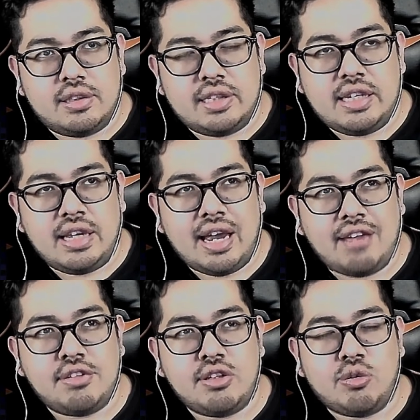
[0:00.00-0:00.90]
He
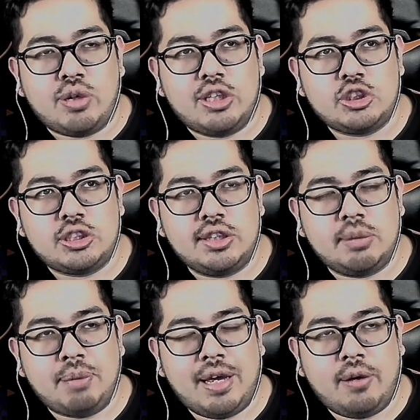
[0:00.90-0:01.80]
hasn't questioned
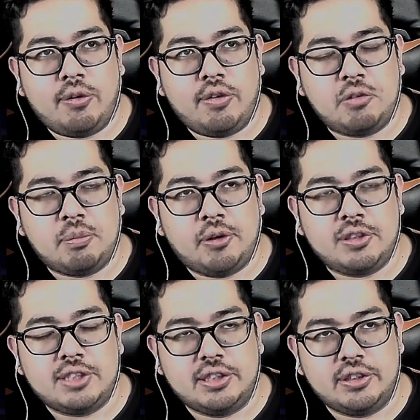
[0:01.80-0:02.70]
the power of the
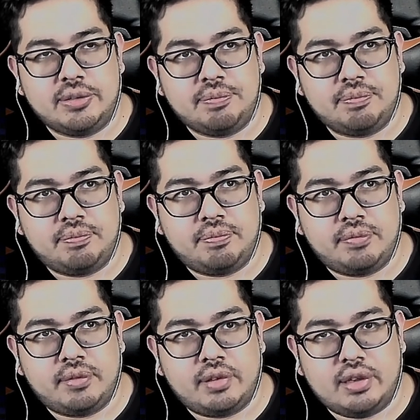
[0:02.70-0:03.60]
bartender
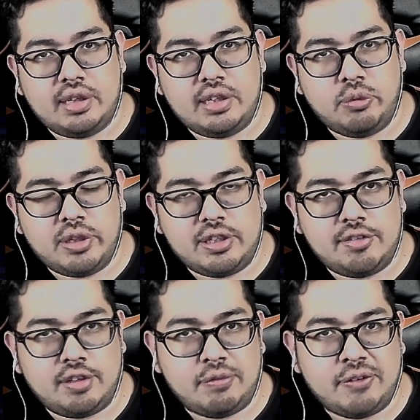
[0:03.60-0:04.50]
in a
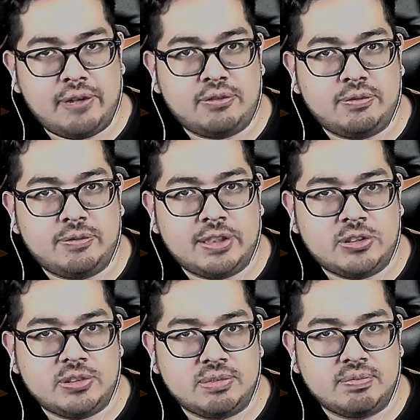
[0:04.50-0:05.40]
realistic
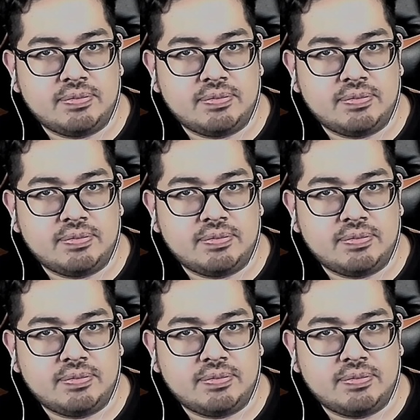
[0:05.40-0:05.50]
fashion.